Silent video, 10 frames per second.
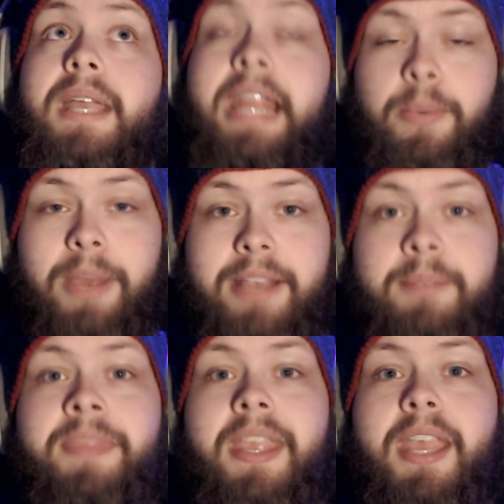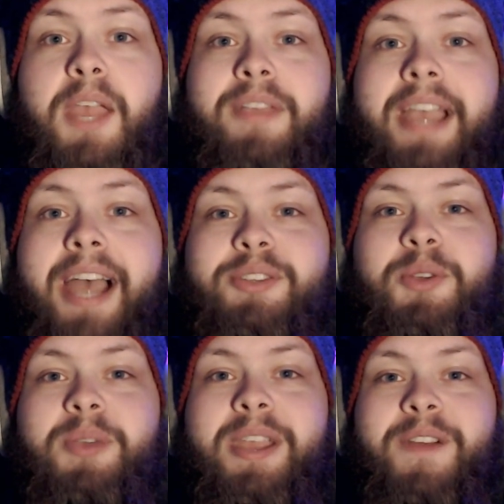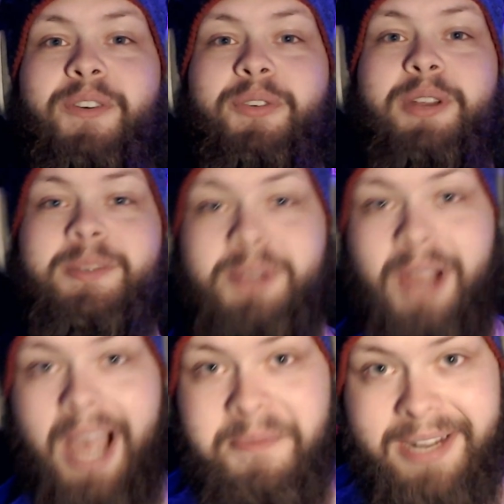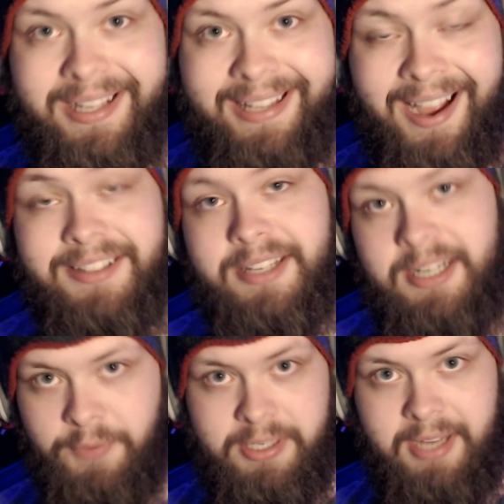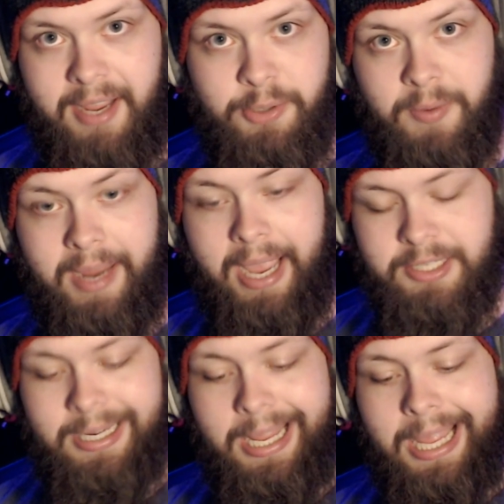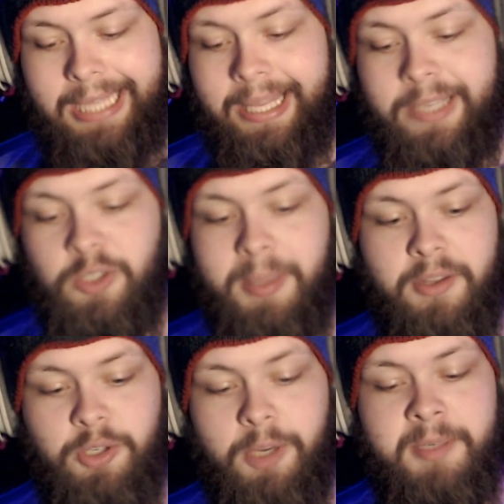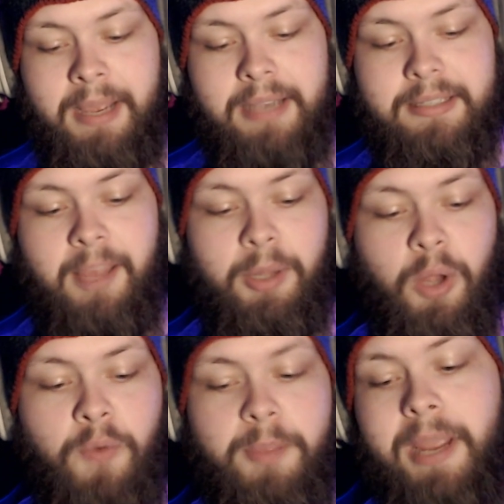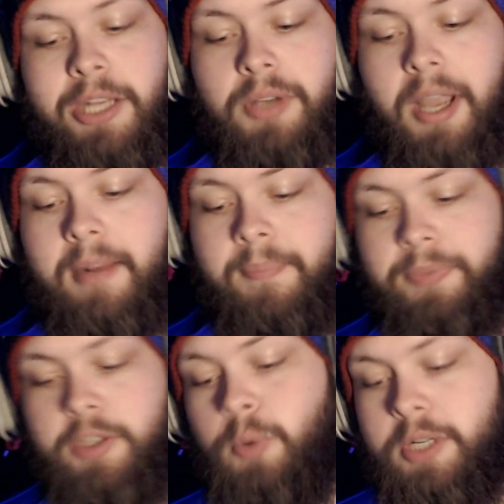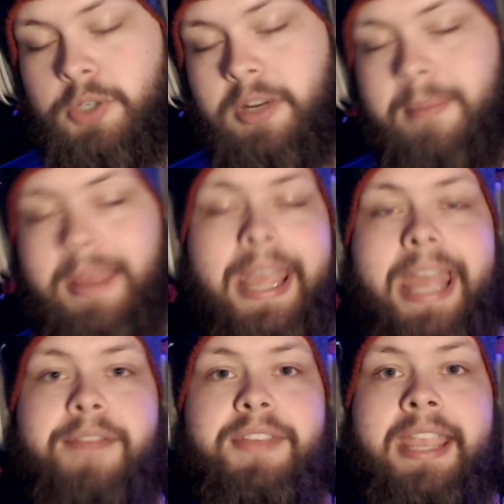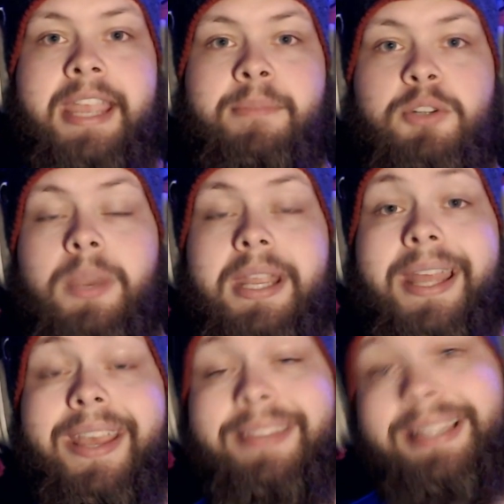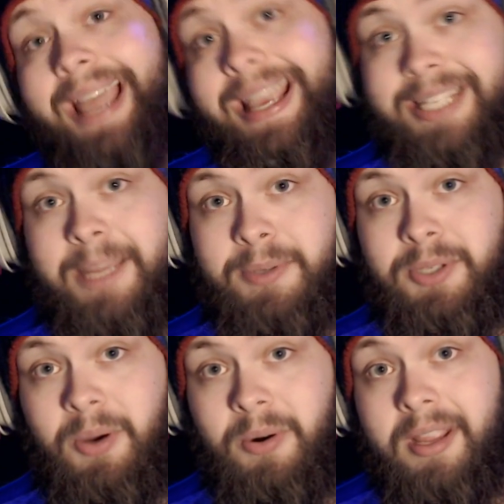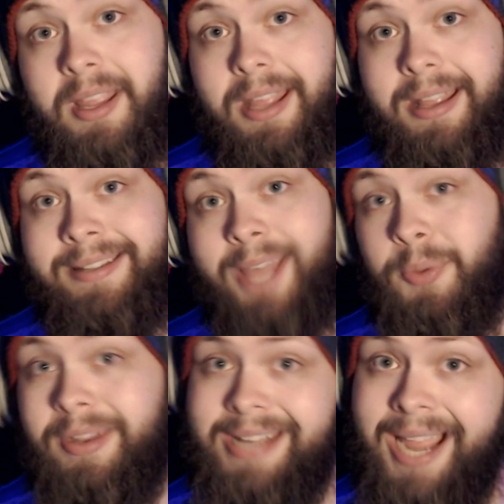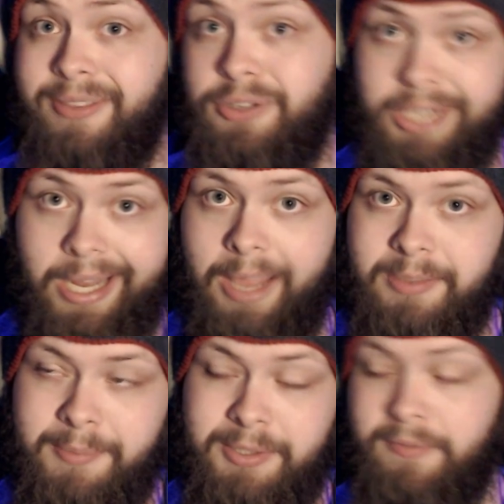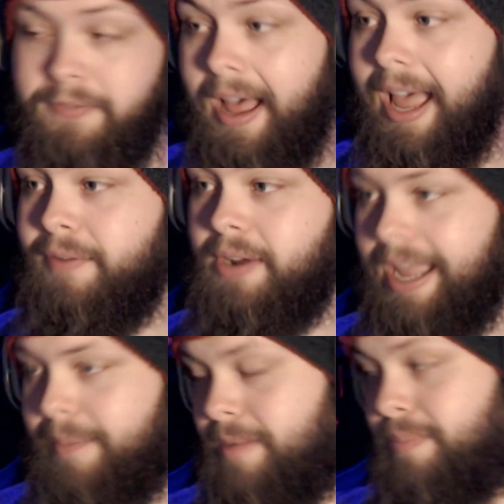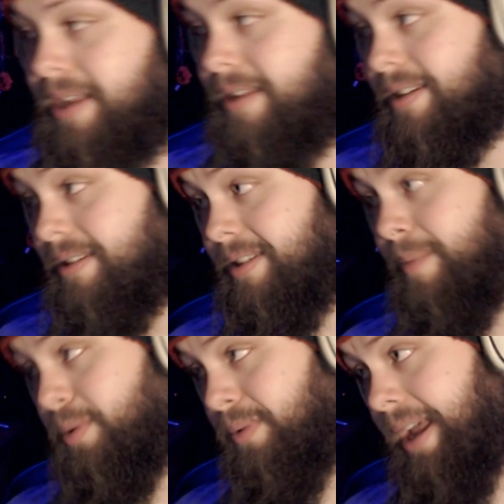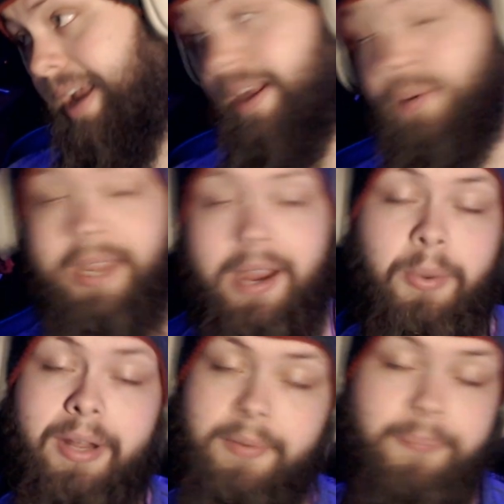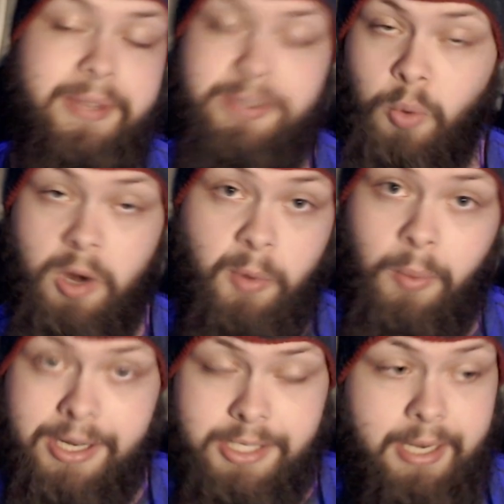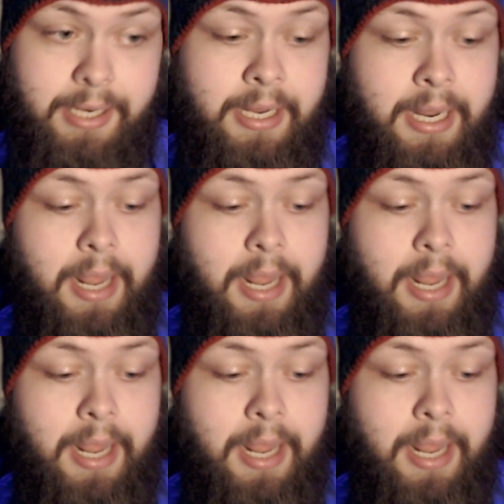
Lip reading: Anyways, if you guys are new here, feel free to subscribe for daily content. If there's a day, there's a reaction. Links will be in the description box down below for the Patreon, Twitch stream, and everything in between. The last episode, entitled The Ninth Jedi, was episode 5 on IMDb. It says it's episode 9. I don't care, whatever. It's the order we're watching it in.